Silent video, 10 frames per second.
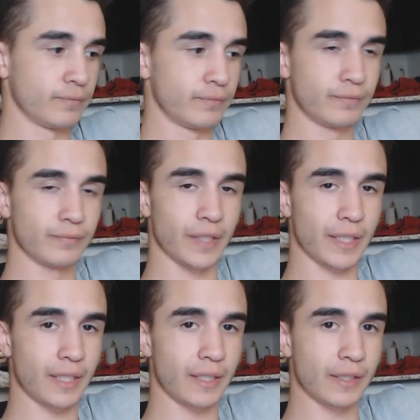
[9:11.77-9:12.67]
I gotta
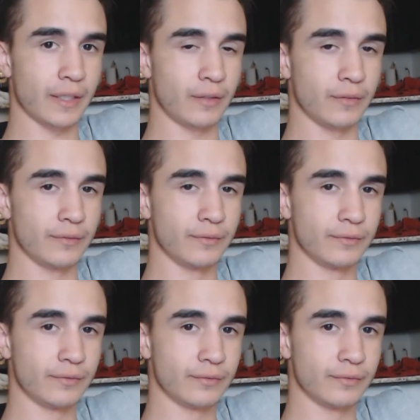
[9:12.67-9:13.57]
let it go.
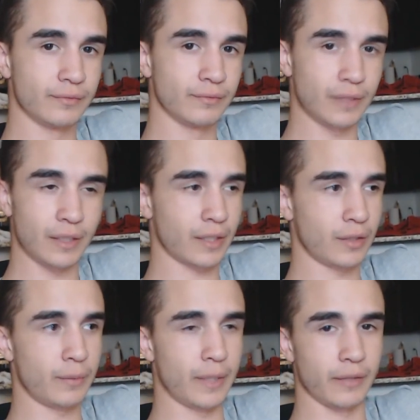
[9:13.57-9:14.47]
Nothing I can do
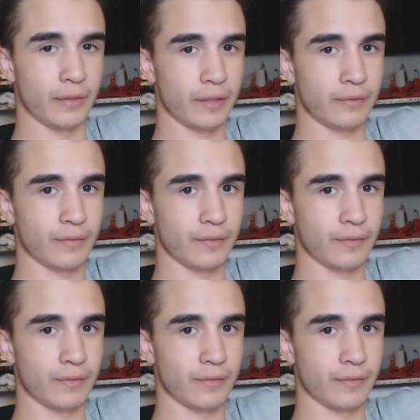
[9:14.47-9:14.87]
about it, right?